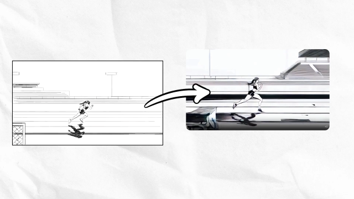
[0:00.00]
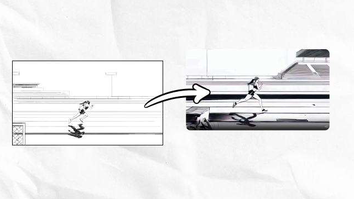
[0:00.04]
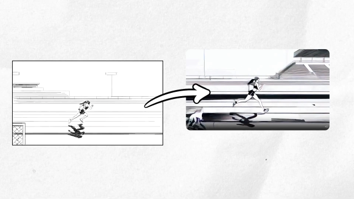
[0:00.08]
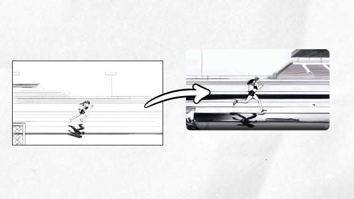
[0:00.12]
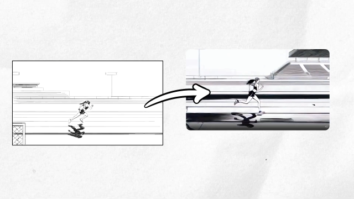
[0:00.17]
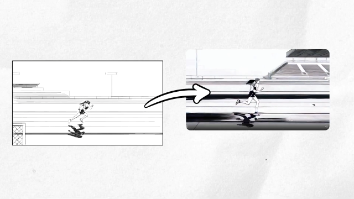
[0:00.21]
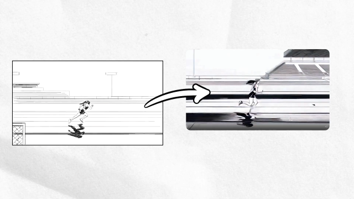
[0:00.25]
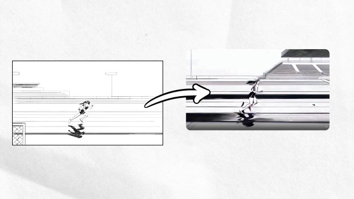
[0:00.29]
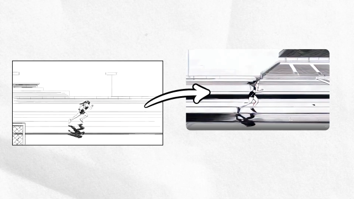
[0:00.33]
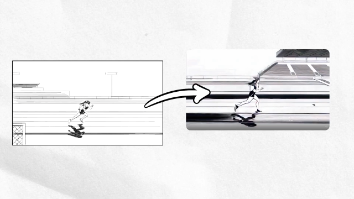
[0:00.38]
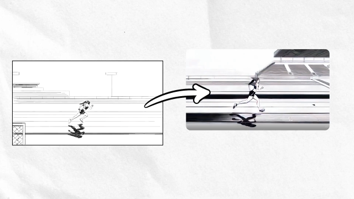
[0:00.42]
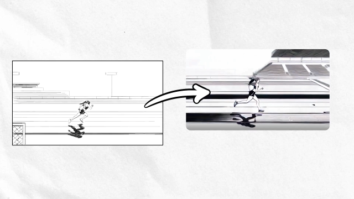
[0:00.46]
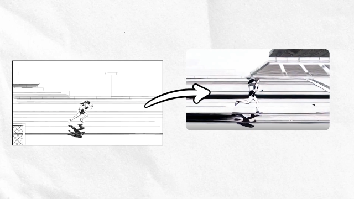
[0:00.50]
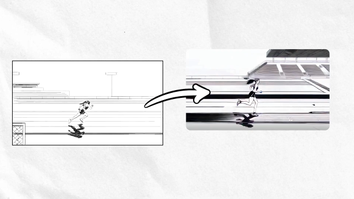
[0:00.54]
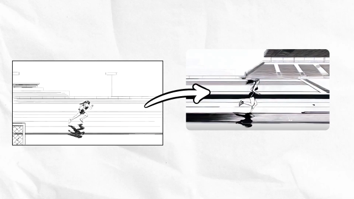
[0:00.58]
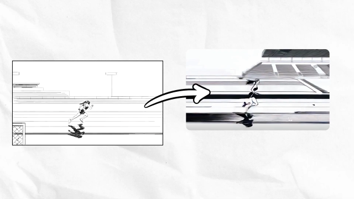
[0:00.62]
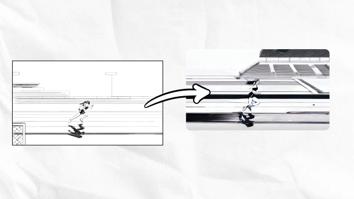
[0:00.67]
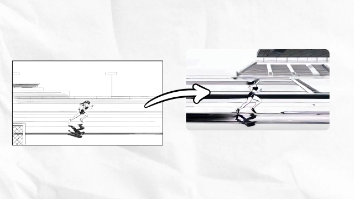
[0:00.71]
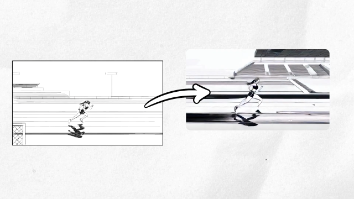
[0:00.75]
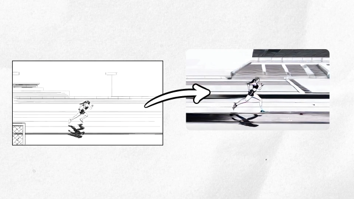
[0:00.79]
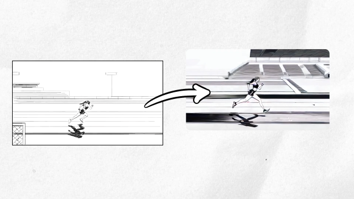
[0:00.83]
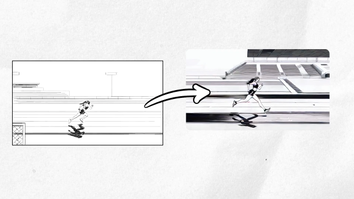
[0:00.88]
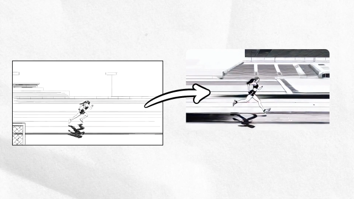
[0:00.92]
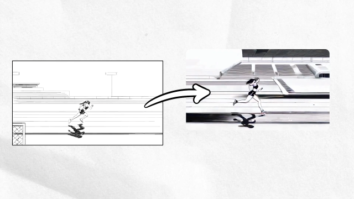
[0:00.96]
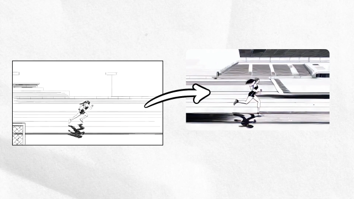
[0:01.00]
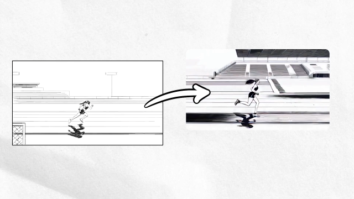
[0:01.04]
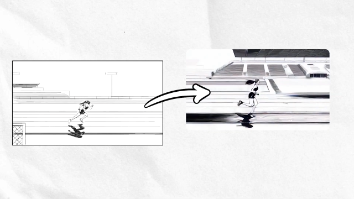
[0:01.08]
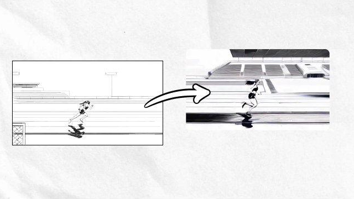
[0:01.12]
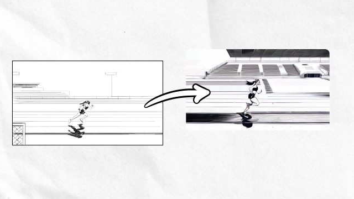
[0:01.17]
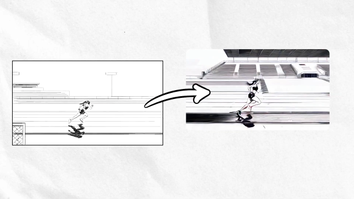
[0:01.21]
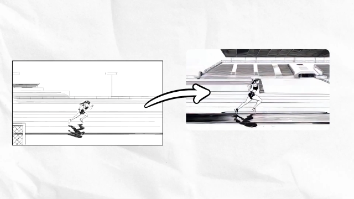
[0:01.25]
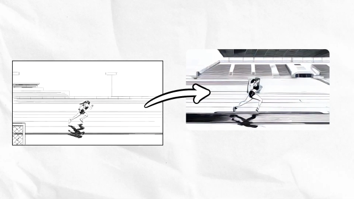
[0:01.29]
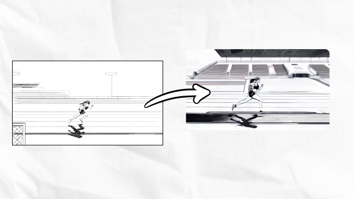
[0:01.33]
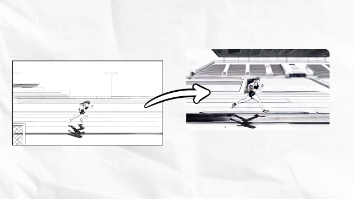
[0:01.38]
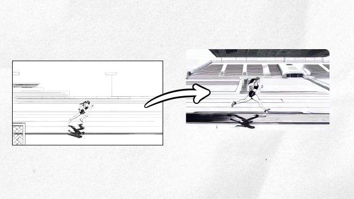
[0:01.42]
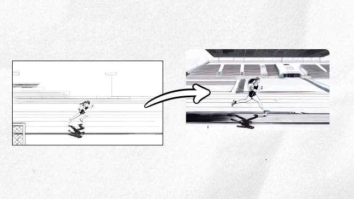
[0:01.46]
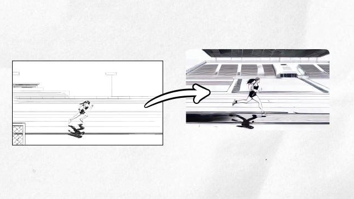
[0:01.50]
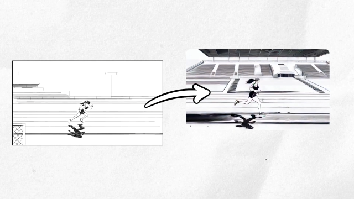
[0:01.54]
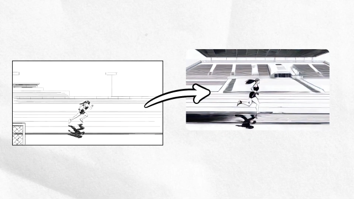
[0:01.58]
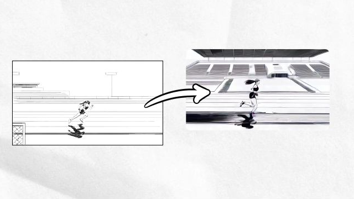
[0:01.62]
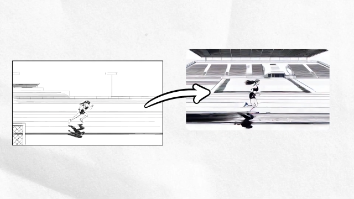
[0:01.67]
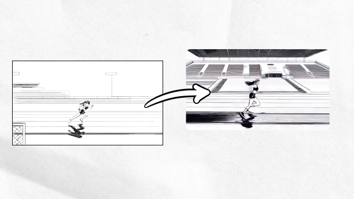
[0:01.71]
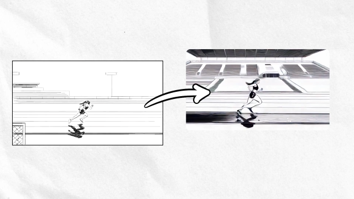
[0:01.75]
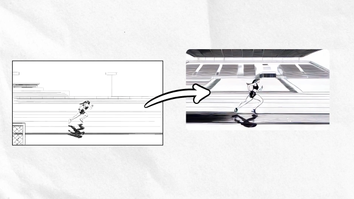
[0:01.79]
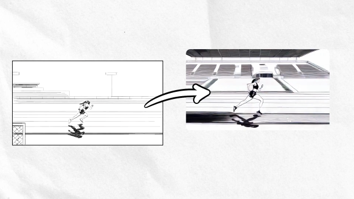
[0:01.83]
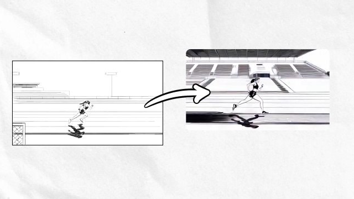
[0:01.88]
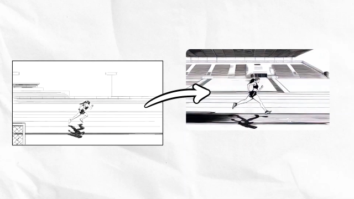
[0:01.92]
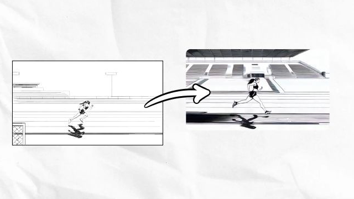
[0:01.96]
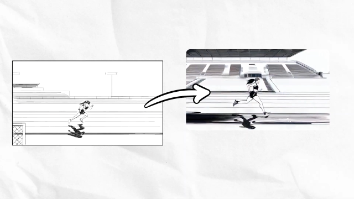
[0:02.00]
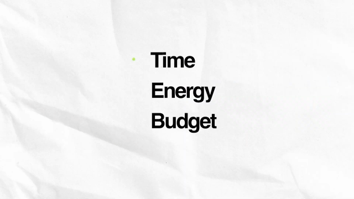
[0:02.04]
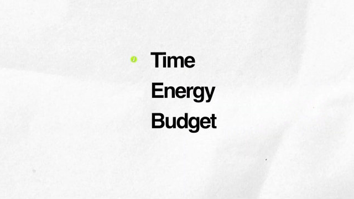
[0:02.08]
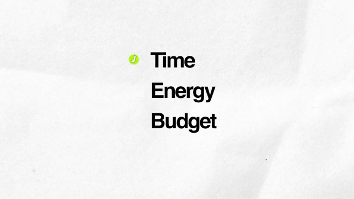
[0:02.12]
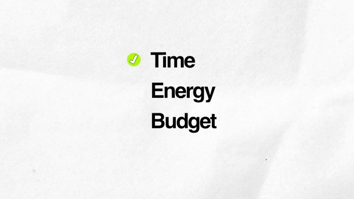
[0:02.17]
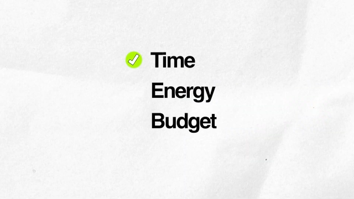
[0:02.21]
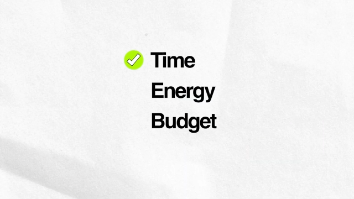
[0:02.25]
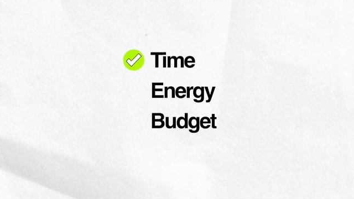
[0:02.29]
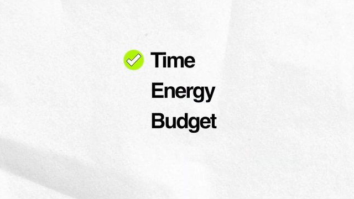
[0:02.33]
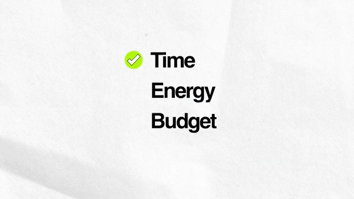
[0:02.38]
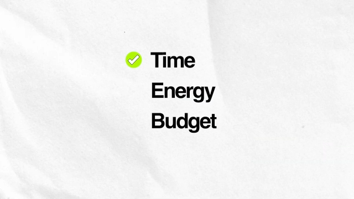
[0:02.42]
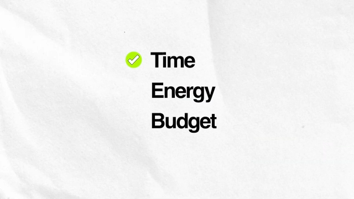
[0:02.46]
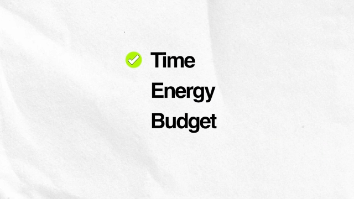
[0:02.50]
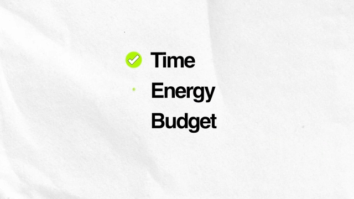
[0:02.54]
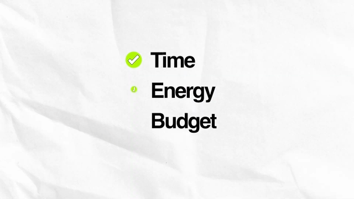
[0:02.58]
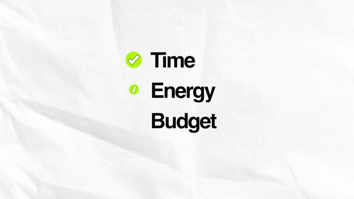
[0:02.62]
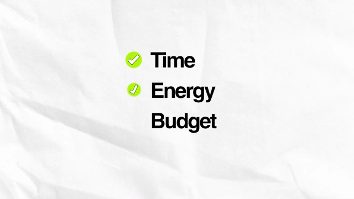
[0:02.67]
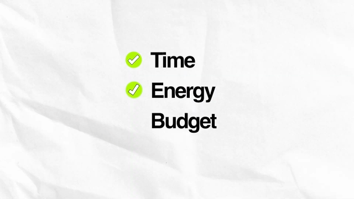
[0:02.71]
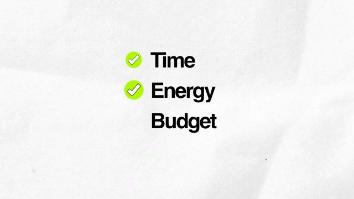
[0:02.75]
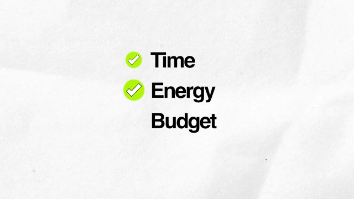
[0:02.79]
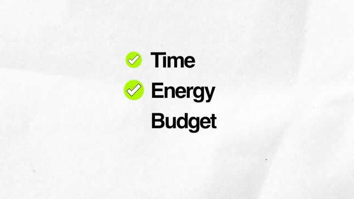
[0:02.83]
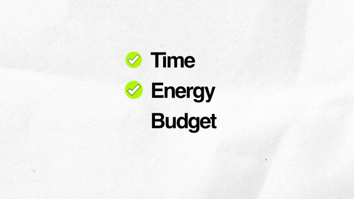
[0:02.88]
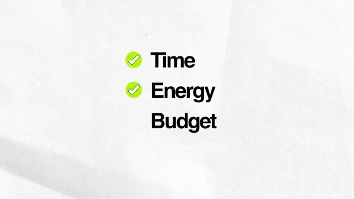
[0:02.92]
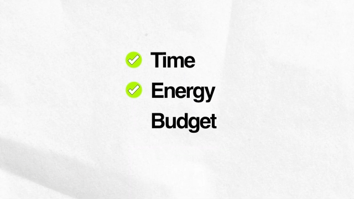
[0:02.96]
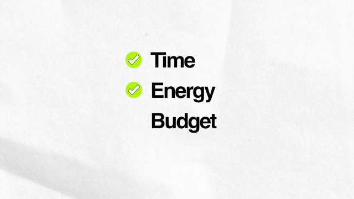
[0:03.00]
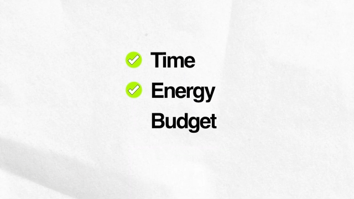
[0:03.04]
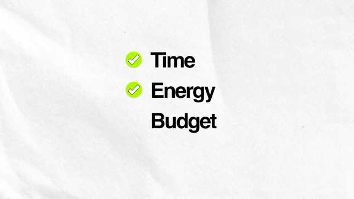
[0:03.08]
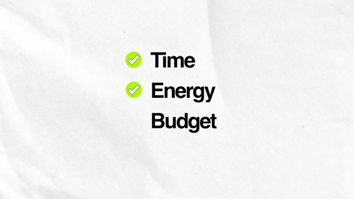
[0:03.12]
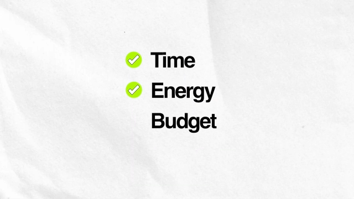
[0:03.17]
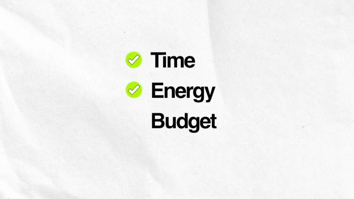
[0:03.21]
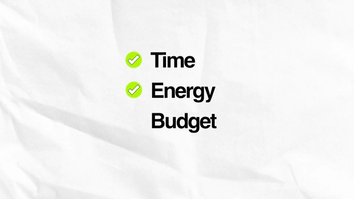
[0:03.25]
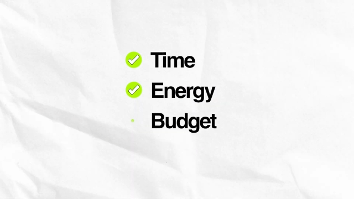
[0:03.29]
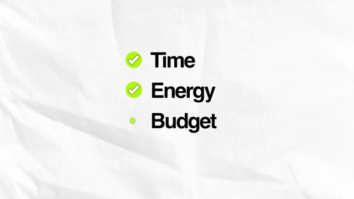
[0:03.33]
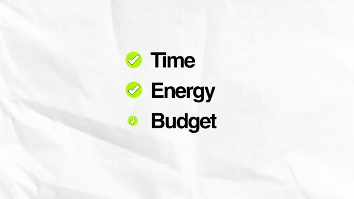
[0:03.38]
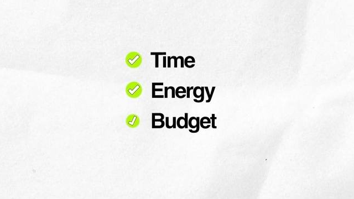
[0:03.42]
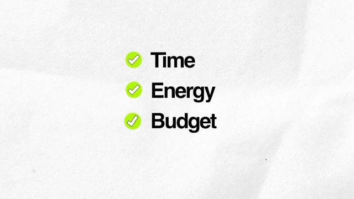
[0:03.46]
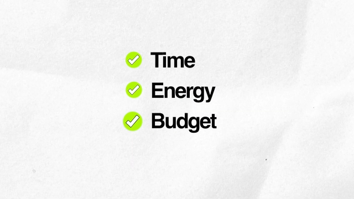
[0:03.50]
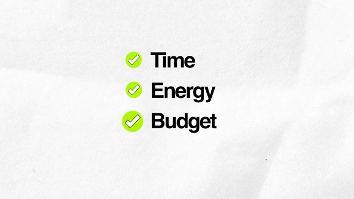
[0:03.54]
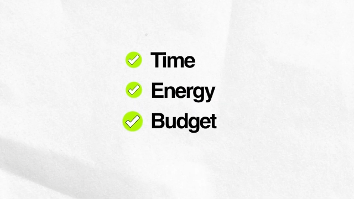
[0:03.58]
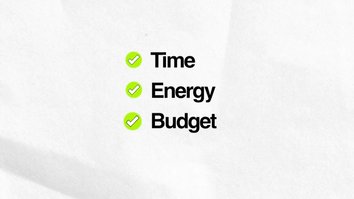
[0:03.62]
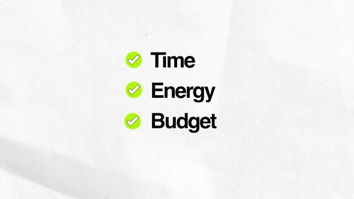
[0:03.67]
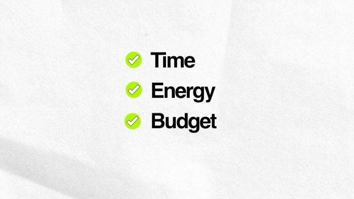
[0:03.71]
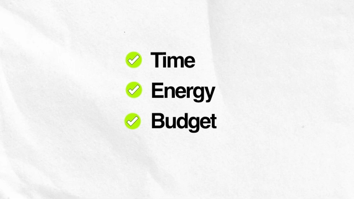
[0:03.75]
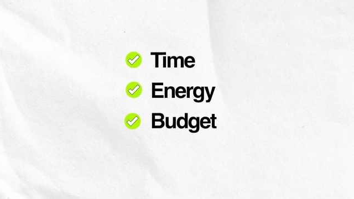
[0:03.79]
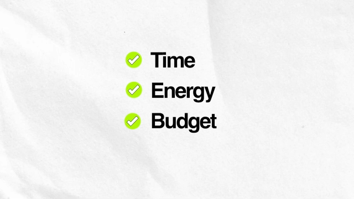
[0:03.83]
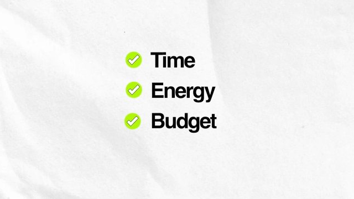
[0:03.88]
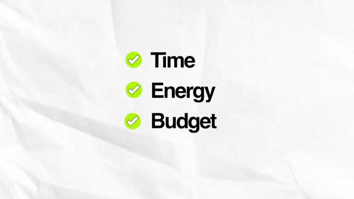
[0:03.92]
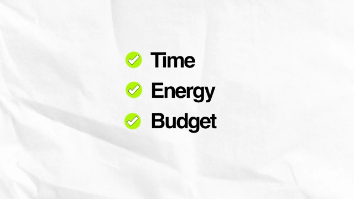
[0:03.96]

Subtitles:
Nobody's mouth can be seen.